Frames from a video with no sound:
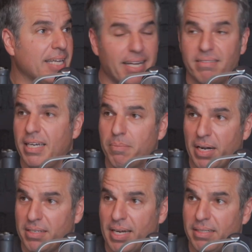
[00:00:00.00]
18,
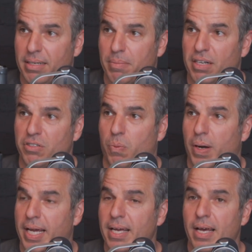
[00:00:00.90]
minus 19, minus
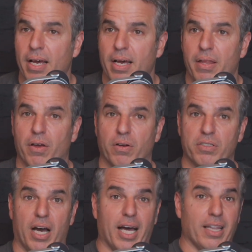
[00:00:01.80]
20, there's
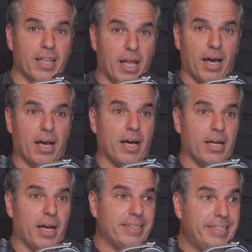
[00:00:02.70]
a,
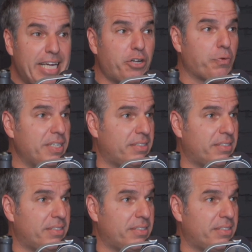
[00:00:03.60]
a, a decreased